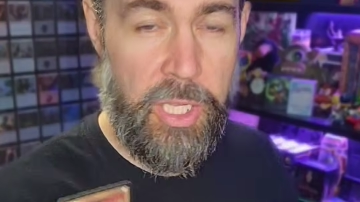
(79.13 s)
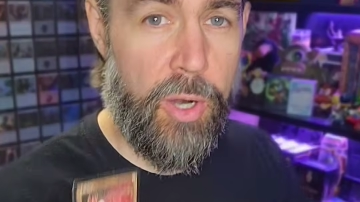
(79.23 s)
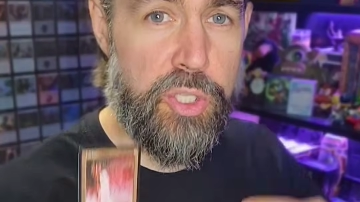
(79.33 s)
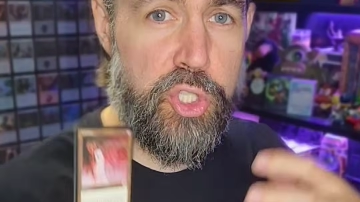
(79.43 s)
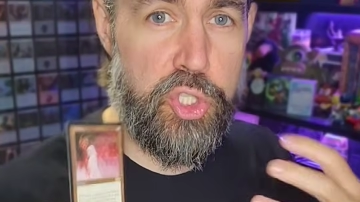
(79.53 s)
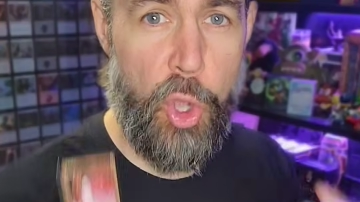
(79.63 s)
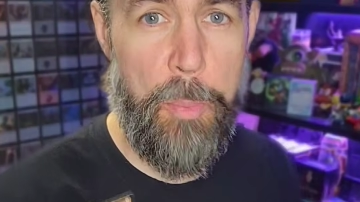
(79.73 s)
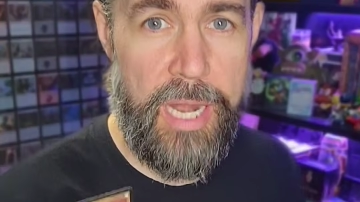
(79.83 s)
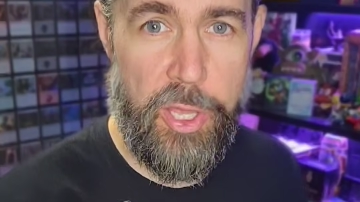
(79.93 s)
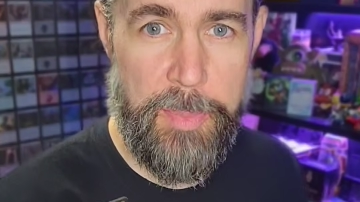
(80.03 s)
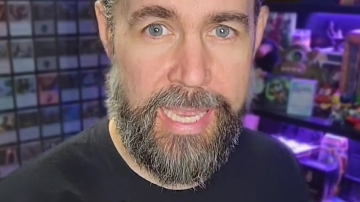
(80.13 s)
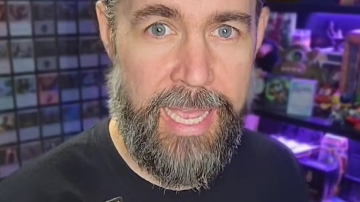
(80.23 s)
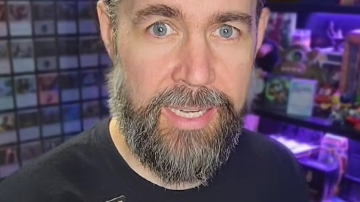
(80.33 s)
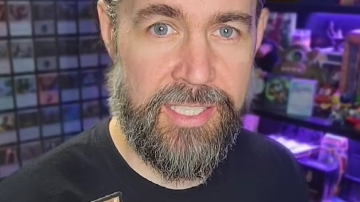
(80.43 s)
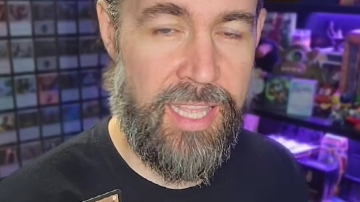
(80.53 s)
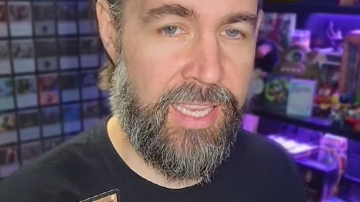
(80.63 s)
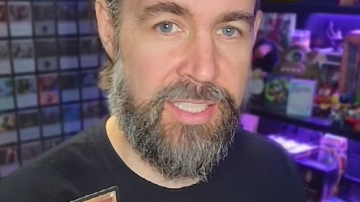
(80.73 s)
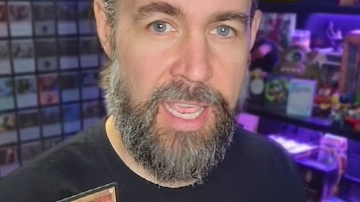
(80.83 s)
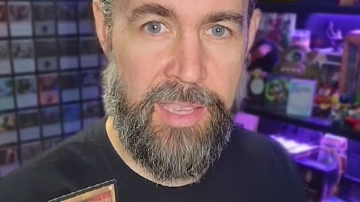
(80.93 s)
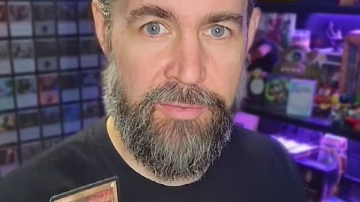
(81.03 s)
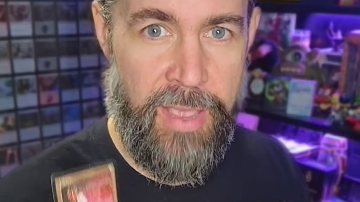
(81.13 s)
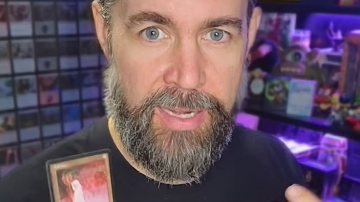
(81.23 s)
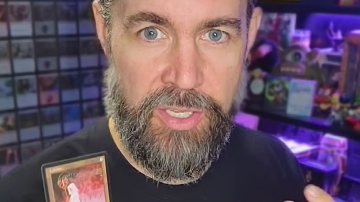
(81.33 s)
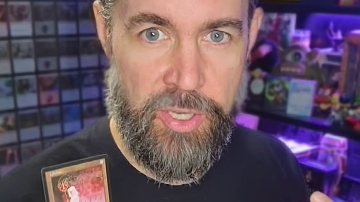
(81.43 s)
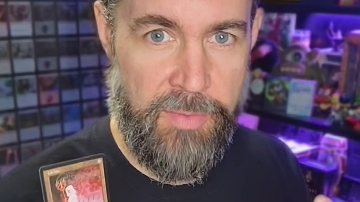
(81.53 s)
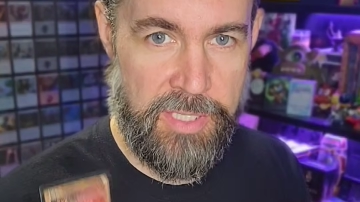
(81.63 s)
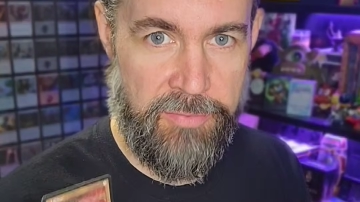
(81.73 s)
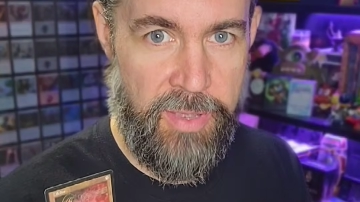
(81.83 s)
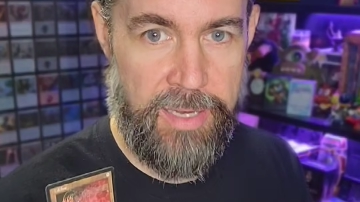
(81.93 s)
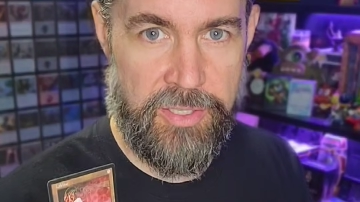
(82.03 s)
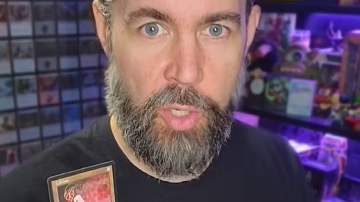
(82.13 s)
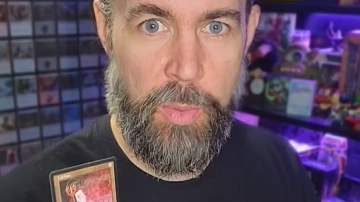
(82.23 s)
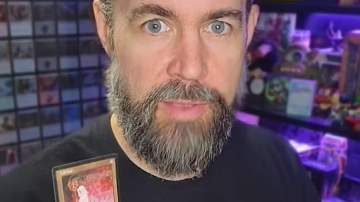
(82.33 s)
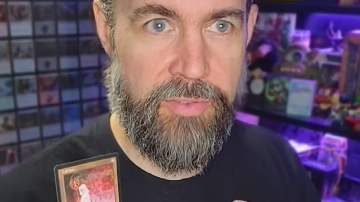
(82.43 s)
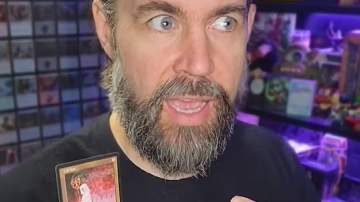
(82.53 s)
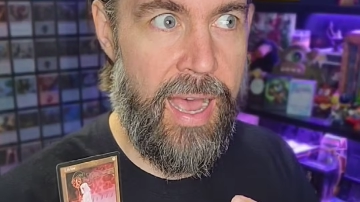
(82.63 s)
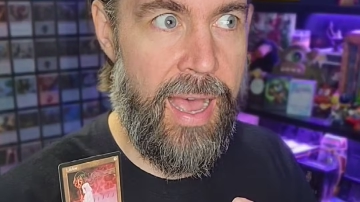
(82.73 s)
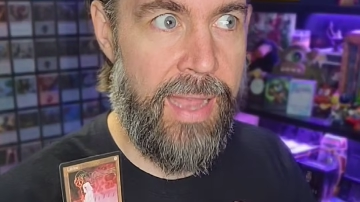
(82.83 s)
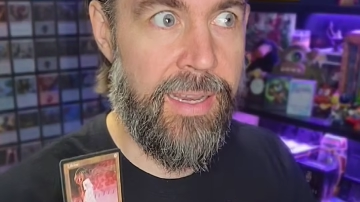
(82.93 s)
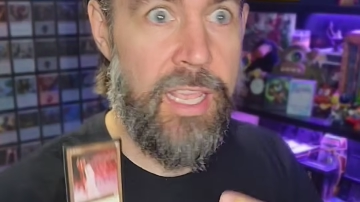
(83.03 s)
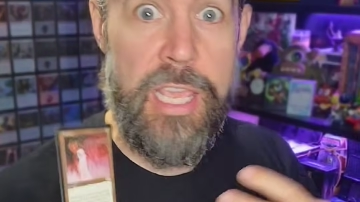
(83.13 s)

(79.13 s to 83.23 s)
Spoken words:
But there are so many other mechanics that can take advantage of this effect. So we've got